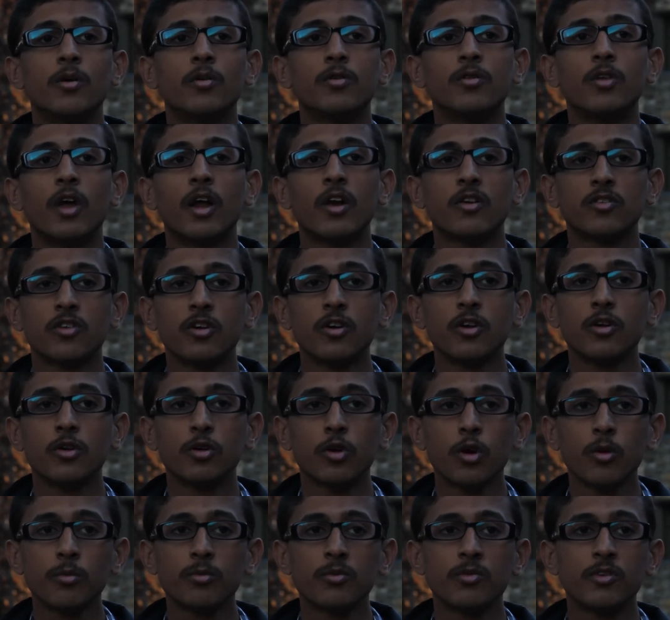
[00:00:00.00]
there are certain
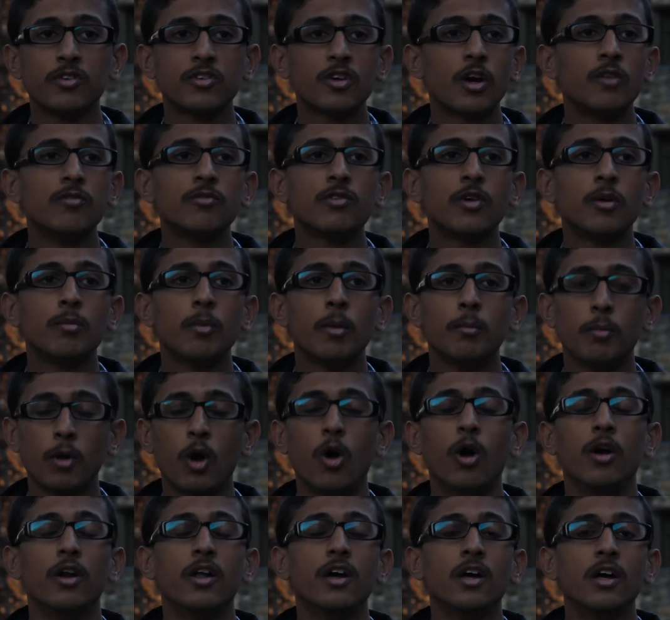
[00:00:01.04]
groups which come from
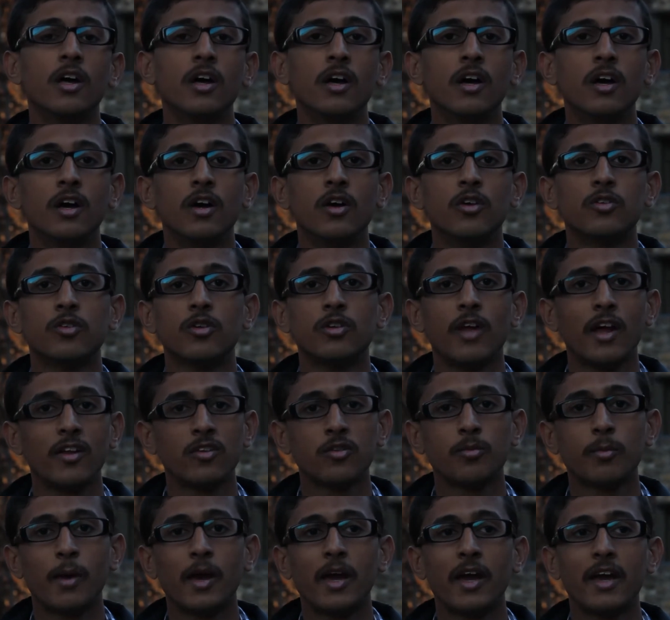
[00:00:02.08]
abroad. So
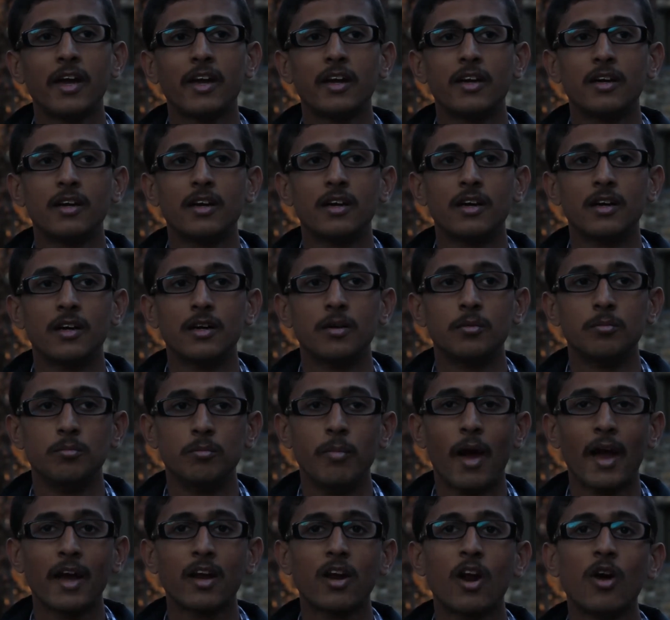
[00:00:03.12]
that's my
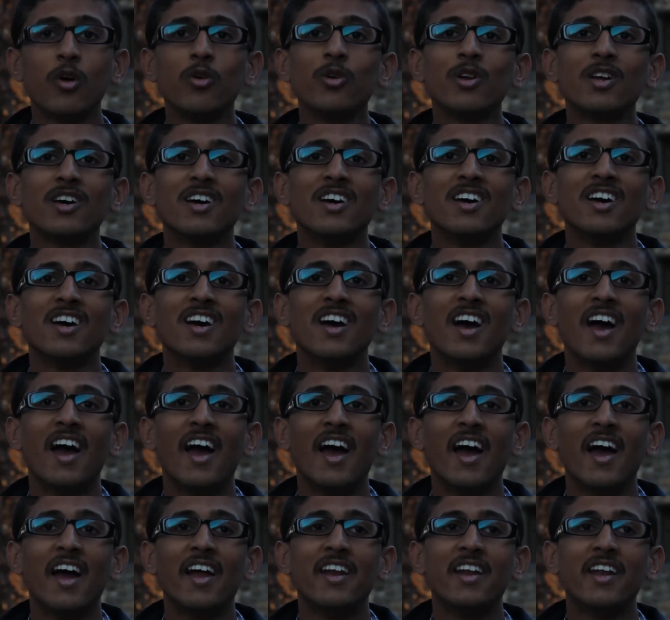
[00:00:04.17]
background,
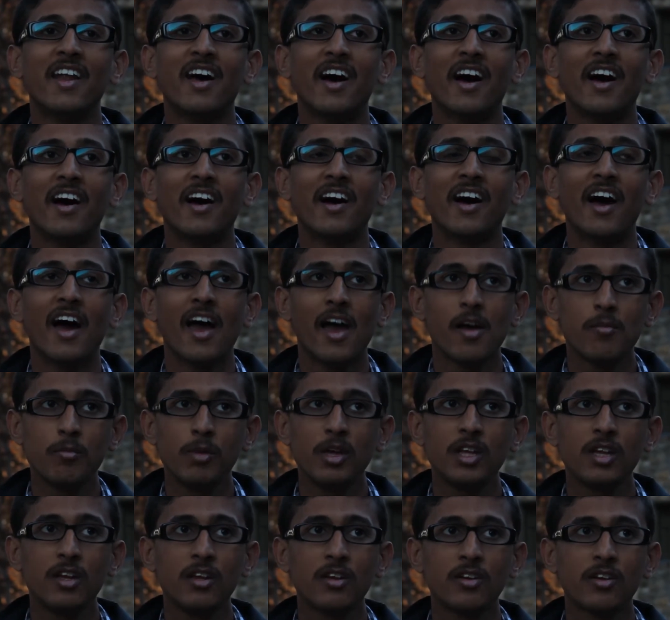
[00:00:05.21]
and I have
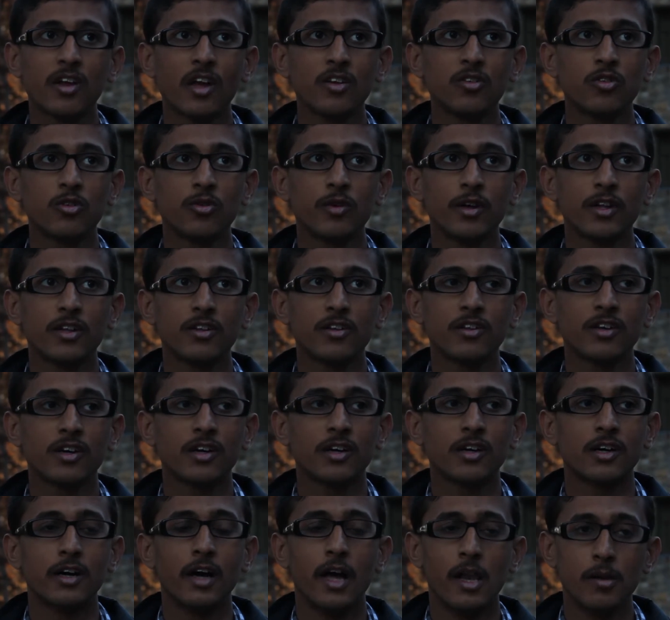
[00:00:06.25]
been in touch with
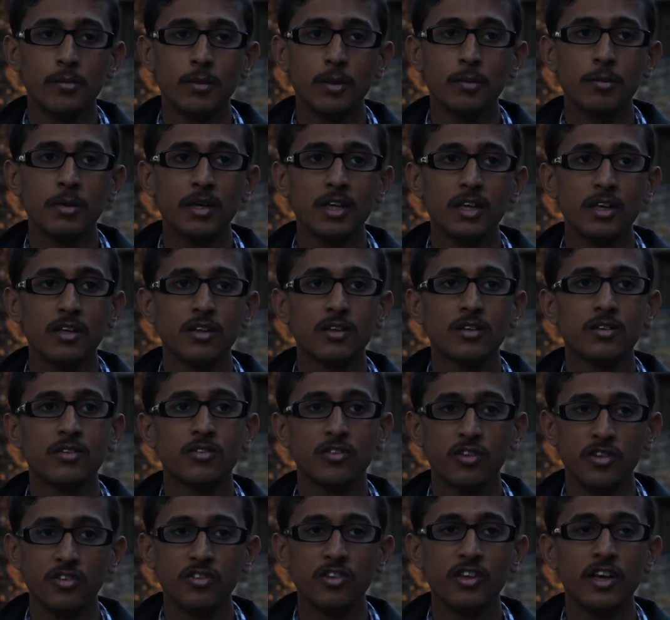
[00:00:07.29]
LBB
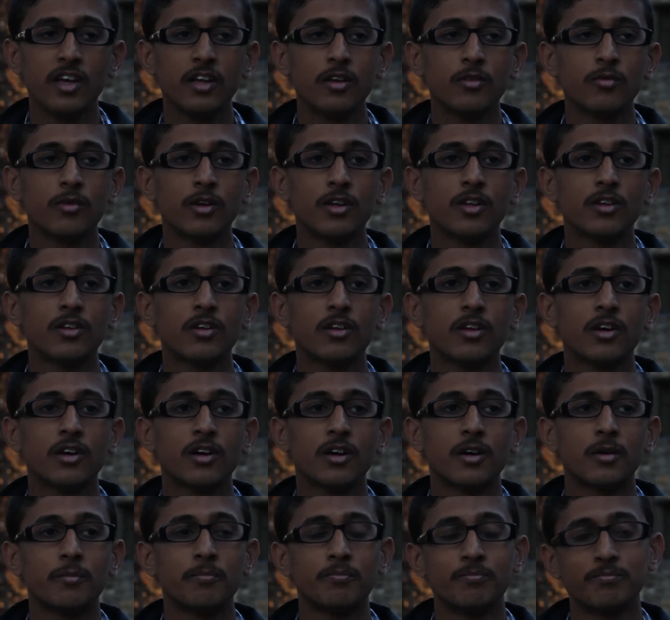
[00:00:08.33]
CCL with
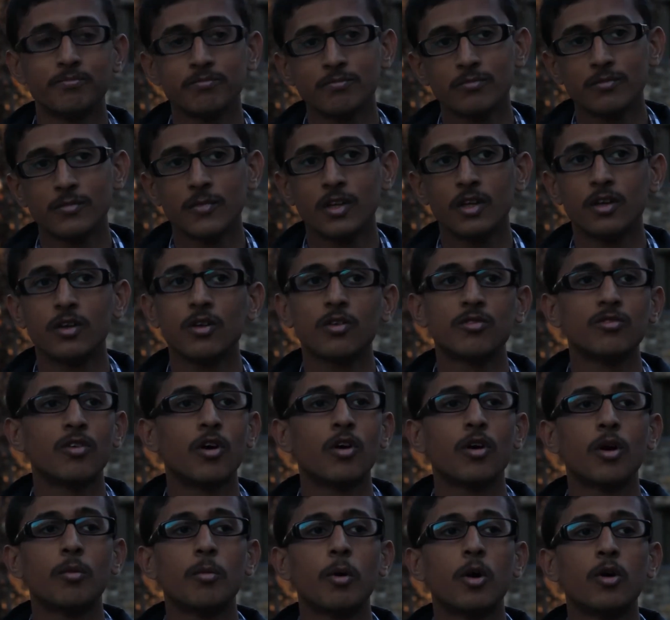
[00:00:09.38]

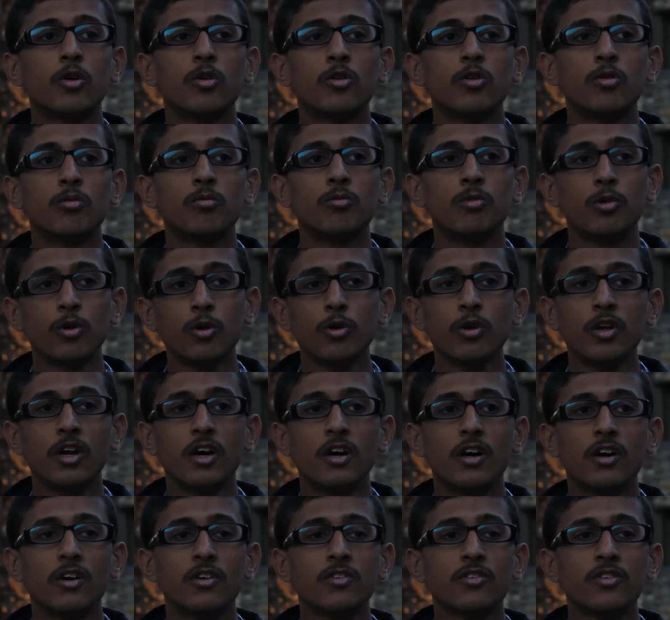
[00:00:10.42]
for about 2
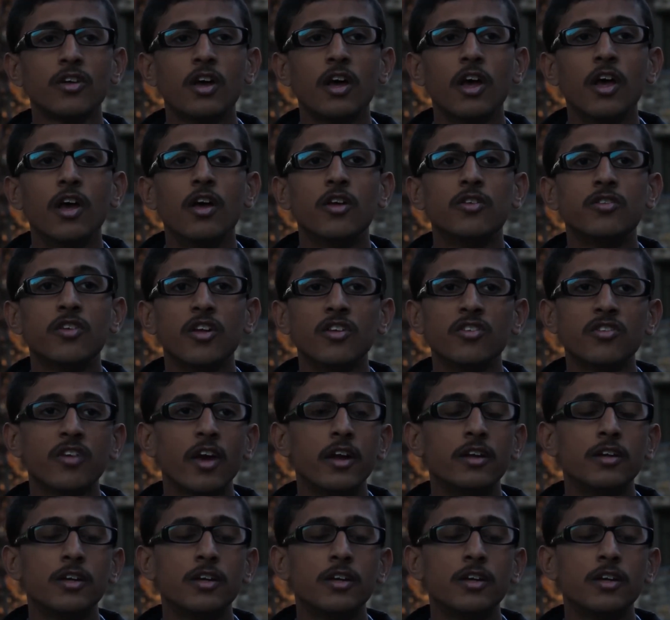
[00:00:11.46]
years since I